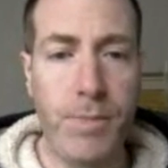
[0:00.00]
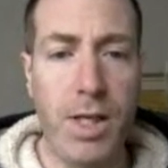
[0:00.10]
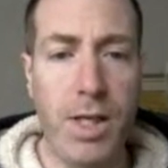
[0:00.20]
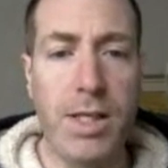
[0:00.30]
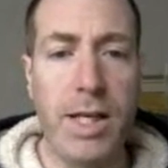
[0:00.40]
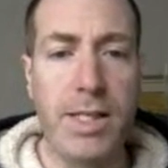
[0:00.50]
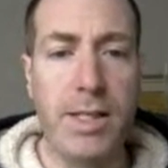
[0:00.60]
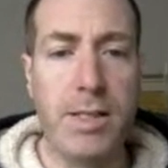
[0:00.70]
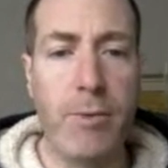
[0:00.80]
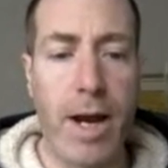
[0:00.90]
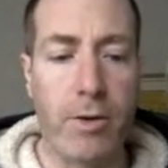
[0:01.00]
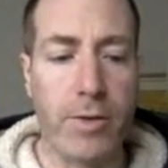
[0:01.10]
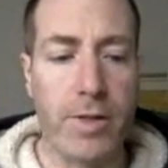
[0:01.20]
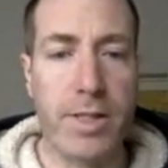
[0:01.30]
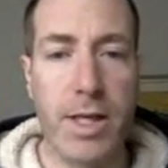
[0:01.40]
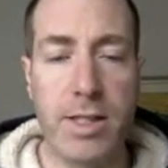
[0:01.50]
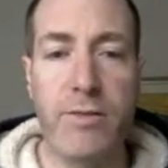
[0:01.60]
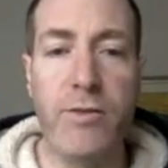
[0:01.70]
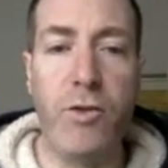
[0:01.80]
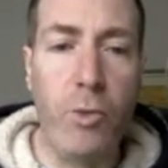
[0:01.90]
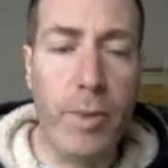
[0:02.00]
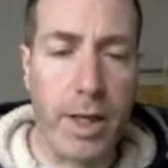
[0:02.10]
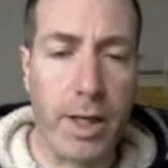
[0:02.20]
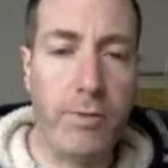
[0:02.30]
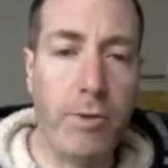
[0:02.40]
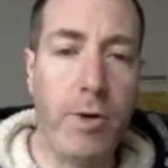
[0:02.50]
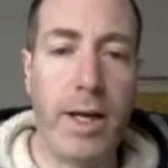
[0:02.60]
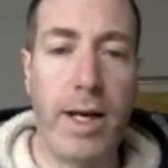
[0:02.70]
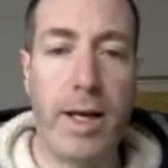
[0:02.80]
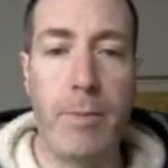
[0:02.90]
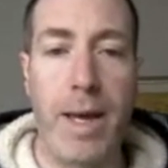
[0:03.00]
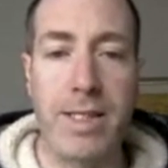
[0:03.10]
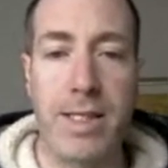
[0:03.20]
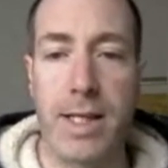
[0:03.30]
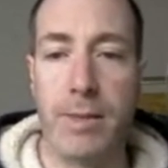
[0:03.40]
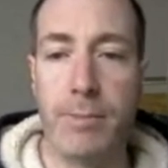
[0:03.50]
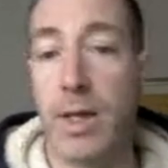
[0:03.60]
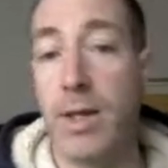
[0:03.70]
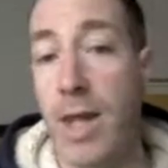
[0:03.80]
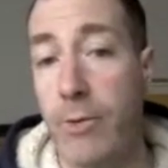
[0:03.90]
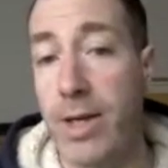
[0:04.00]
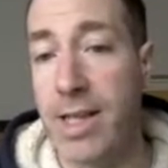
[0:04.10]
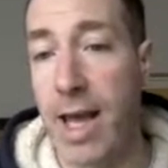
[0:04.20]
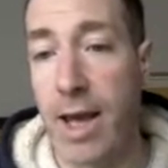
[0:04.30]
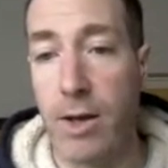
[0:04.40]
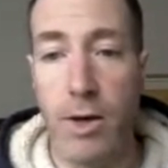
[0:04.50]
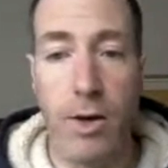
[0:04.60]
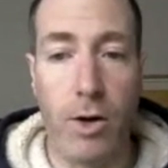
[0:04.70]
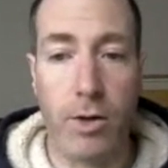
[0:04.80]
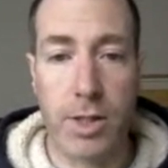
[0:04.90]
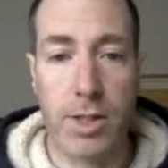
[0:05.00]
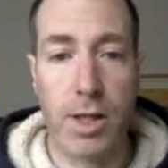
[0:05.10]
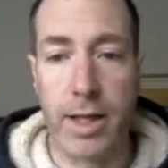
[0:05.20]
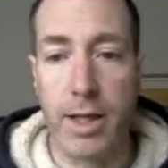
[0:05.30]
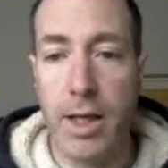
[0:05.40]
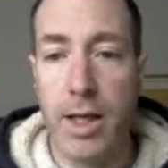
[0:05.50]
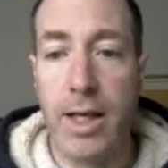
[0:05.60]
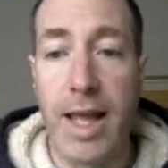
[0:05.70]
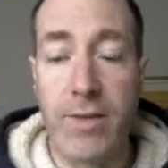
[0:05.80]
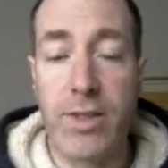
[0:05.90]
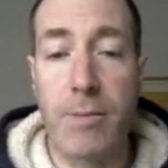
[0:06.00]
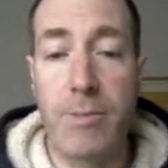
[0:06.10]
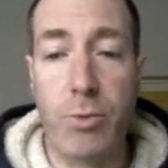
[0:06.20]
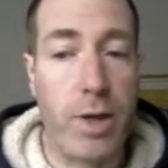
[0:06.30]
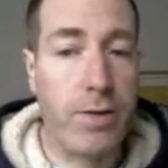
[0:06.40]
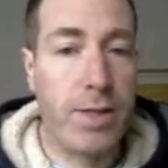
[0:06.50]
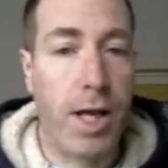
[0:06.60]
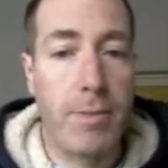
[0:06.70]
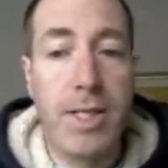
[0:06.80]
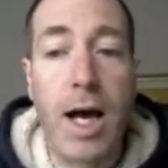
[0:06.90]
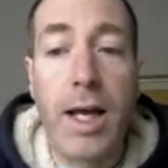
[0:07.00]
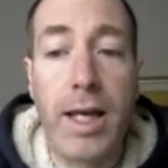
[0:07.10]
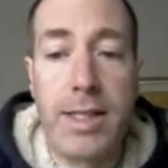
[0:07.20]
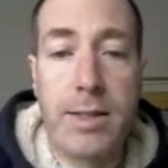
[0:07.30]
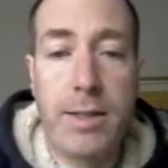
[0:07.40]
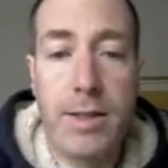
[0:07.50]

The next thing to be aware of is the formula for working out capacity. And there it is there on the side. Length times width times height.